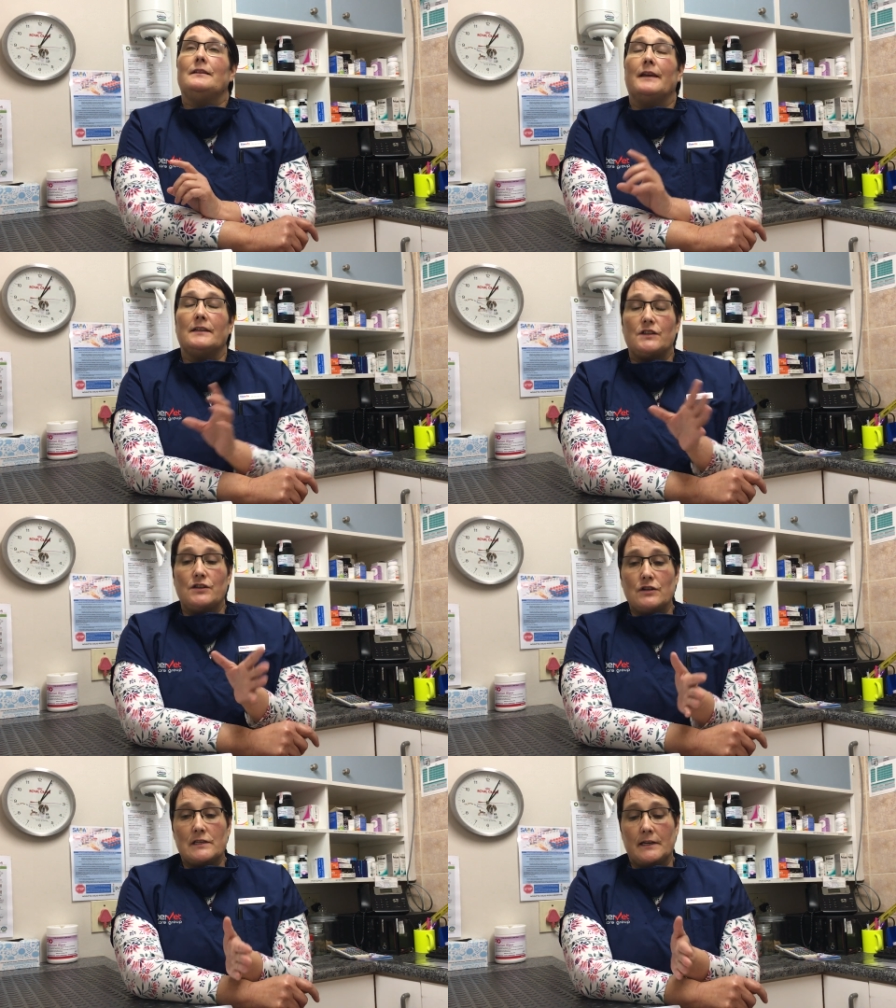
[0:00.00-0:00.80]
That's
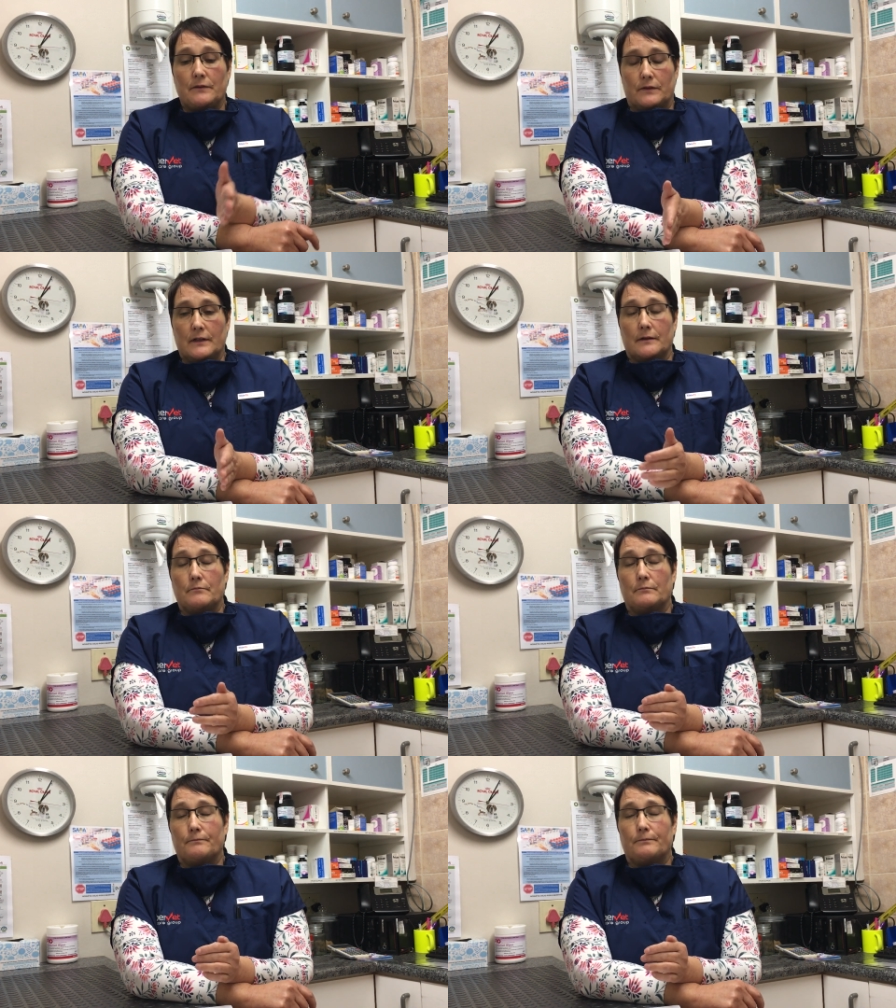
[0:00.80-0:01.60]
usually
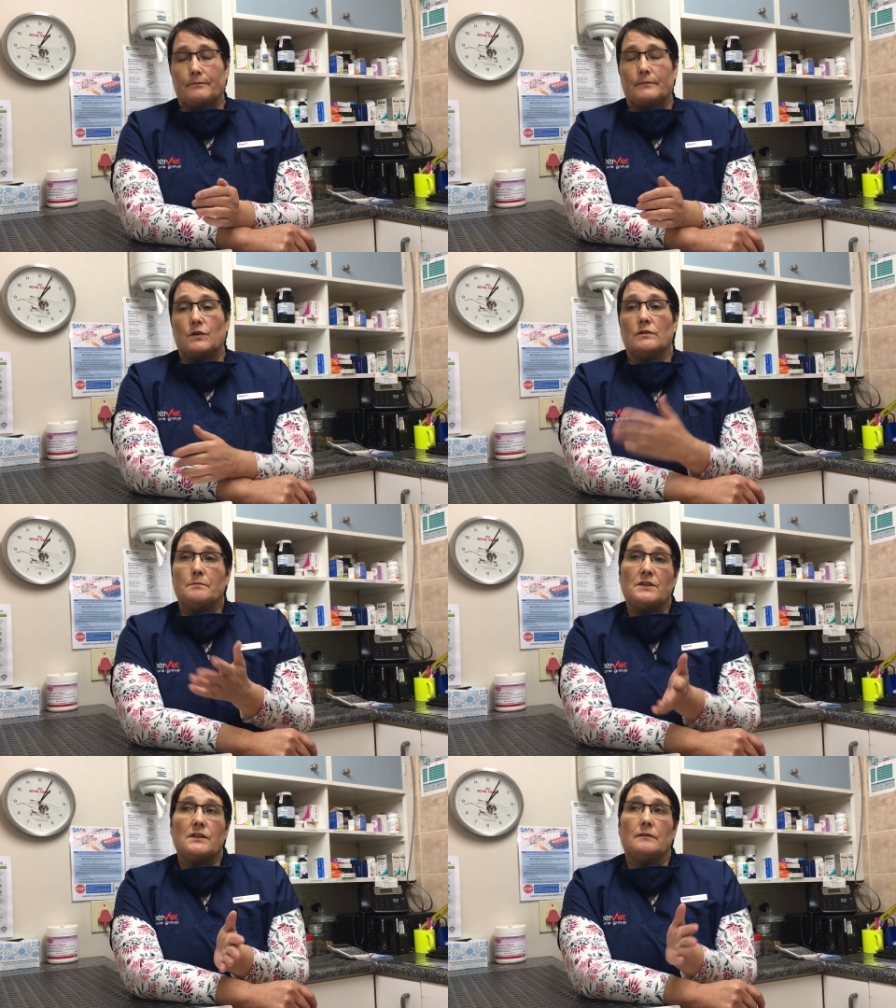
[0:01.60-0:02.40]

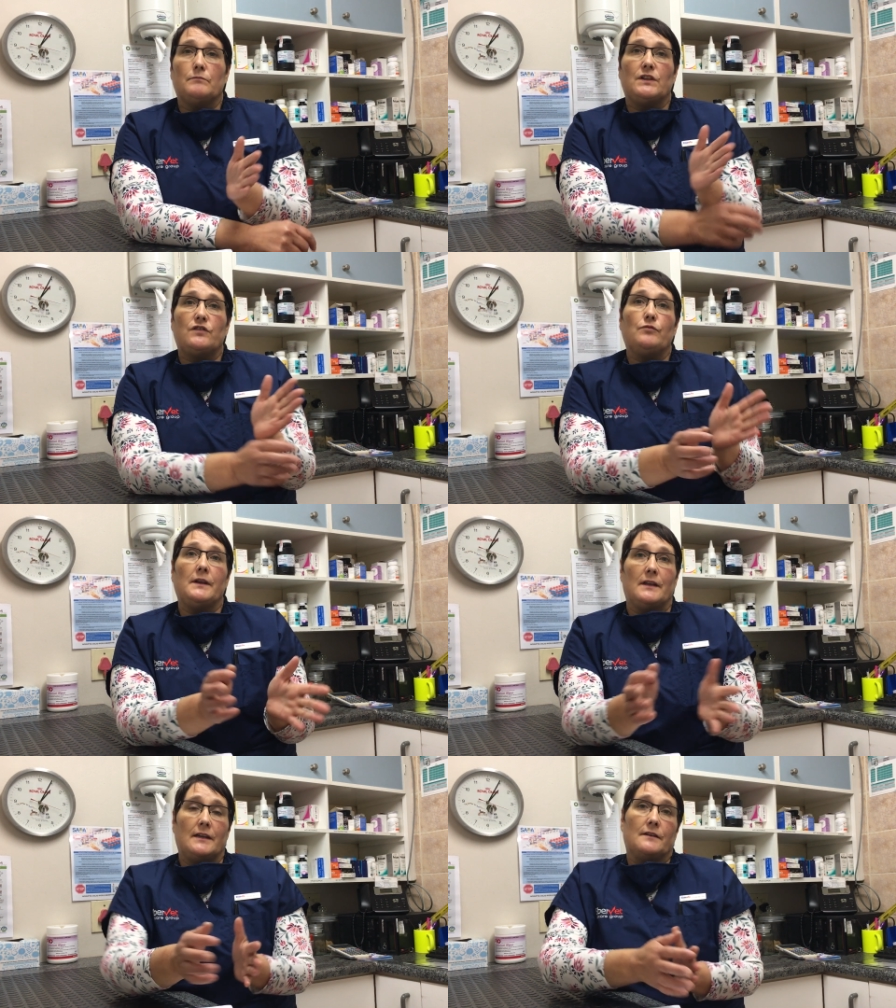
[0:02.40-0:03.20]
transmission
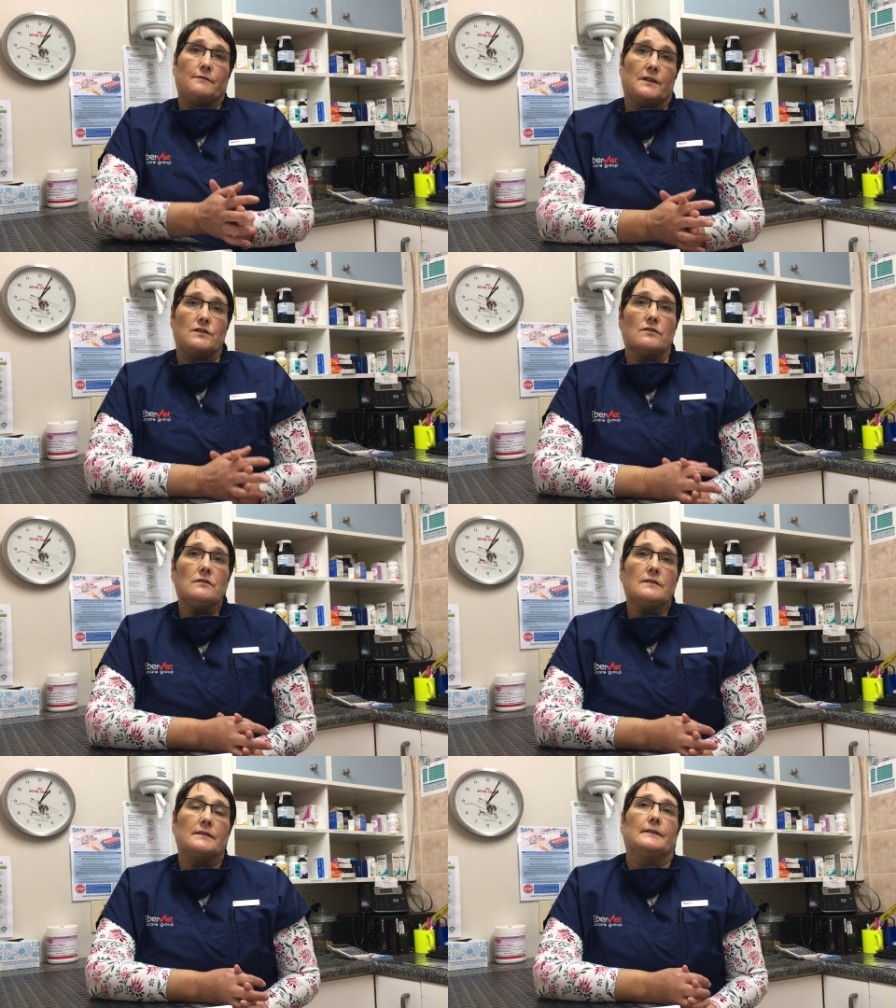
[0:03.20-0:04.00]
between
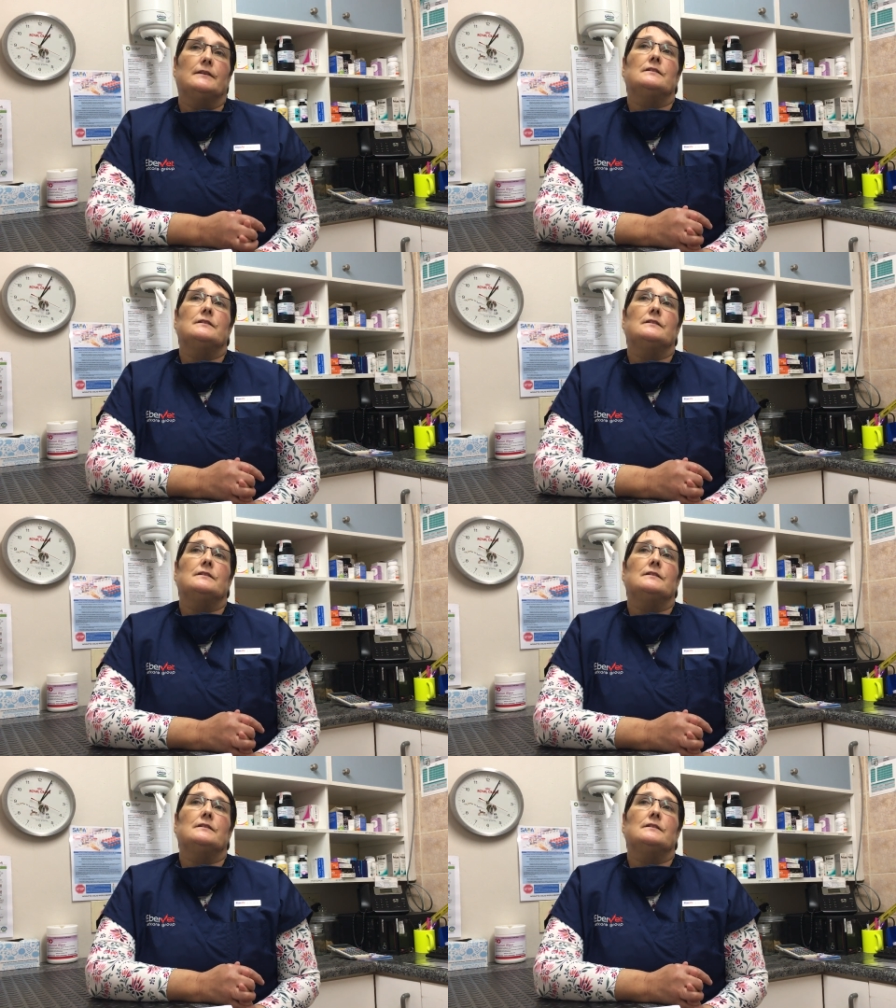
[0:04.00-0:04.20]
individuals.